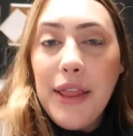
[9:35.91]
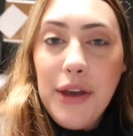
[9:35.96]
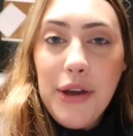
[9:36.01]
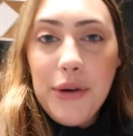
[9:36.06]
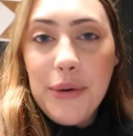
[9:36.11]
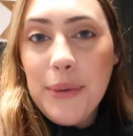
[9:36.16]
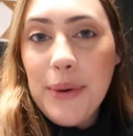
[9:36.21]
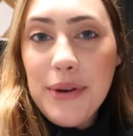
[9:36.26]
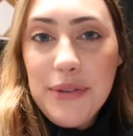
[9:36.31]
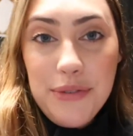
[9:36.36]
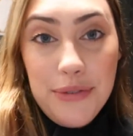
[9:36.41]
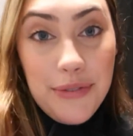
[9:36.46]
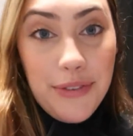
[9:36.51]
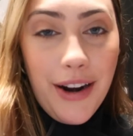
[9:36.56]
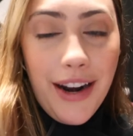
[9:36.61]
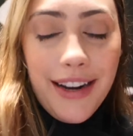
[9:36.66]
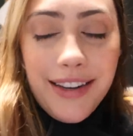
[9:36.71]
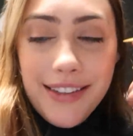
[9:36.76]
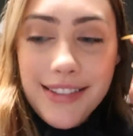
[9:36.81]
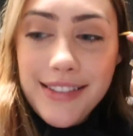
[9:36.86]
Hello
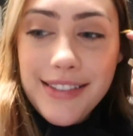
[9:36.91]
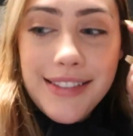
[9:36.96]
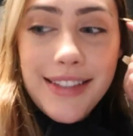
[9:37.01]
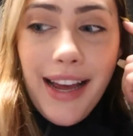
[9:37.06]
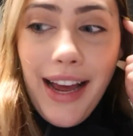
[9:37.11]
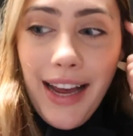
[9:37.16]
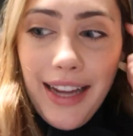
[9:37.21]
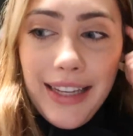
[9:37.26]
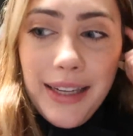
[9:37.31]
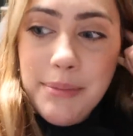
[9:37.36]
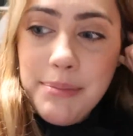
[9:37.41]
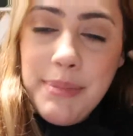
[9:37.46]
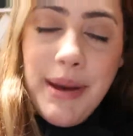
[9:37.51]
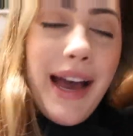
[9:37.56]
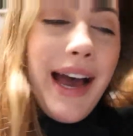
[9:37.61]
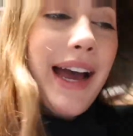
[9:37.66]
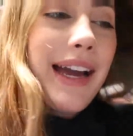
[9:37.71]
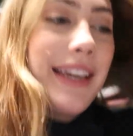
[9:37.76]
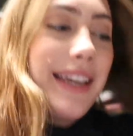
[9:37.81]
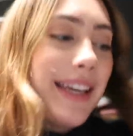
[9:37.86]
friends, I am
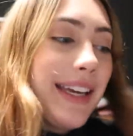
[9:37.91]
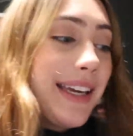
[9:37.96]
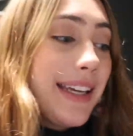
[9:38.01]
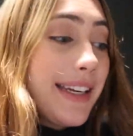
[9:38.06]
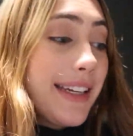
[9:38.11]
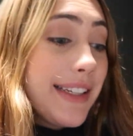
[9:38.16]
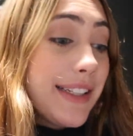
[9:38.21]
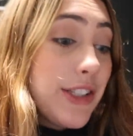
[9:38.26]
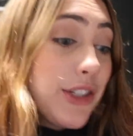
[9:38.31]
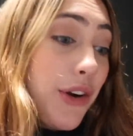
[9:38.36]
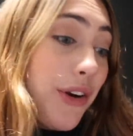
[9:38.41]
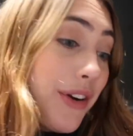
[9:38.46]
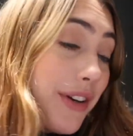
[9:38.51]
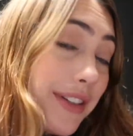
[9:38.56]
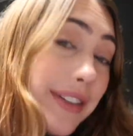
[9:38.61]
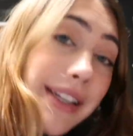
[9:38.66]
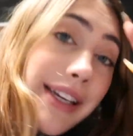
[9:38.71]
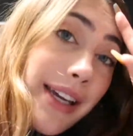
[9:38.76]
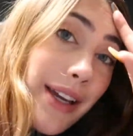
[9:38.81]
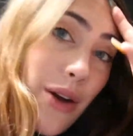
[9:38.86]
back. It is
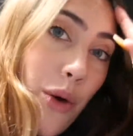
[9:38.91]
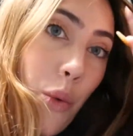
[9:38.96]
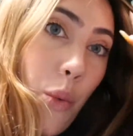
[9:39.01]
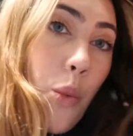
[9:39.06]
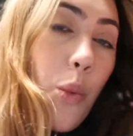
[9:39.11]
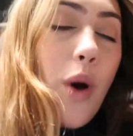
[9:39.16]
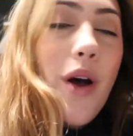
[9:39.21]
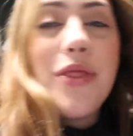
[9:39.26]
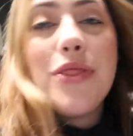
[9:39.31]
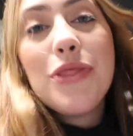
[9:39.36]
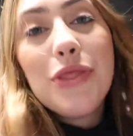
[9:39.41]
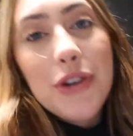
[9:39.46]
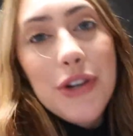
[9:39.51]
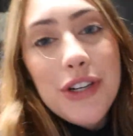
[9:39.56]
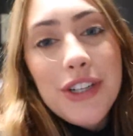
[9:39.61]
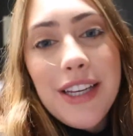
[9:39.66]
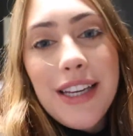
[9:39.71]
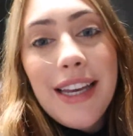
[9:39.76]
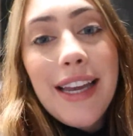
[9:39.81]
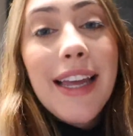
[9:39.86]
currently
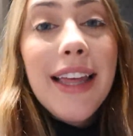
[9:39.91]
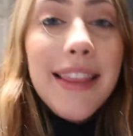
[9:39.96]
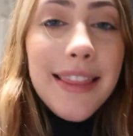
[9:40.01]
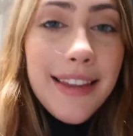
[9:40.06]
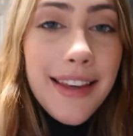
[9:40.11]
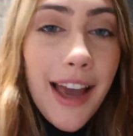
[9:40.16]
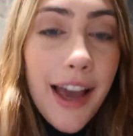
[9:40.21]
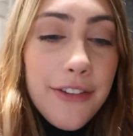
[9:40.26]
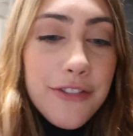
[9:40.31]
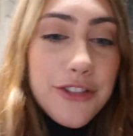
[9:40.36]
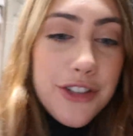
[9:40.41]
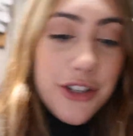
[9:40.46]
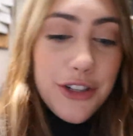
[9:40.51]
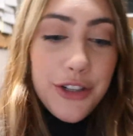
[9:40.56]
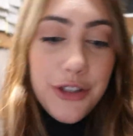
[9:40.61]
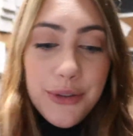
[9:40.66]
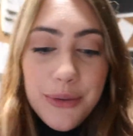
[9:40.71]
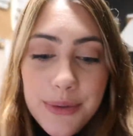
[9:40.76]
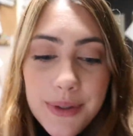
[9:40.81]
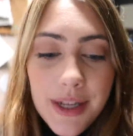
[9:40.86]
1.30 in the
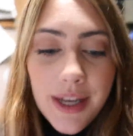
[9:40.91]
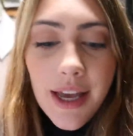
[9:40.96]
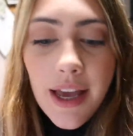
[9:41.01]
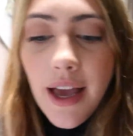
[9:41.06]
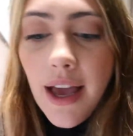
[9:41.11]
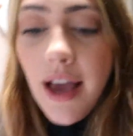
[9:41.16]
afternoon.